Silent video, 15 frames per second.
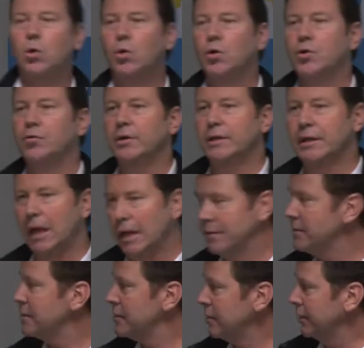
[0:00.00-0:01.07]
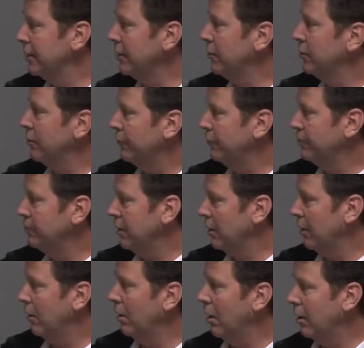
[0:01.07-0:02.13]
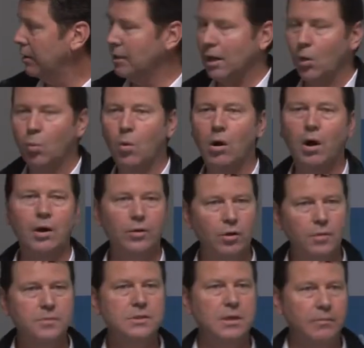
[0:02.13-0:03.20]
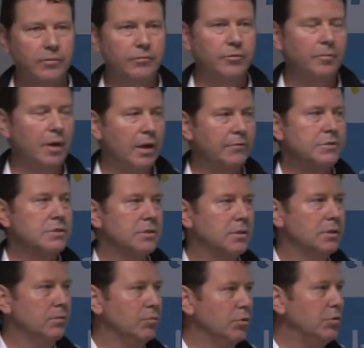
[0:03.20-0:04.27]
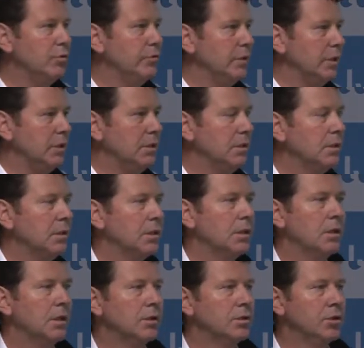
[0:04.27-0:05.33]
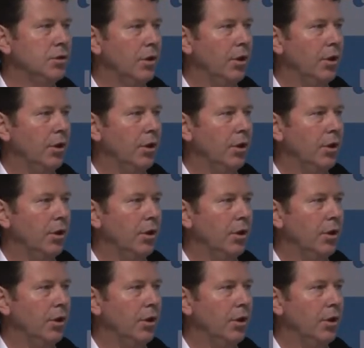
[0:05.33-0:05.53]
or you're a gunslinger, or you know, like uh, Wyatt Earp, some of you may have seen the movie, you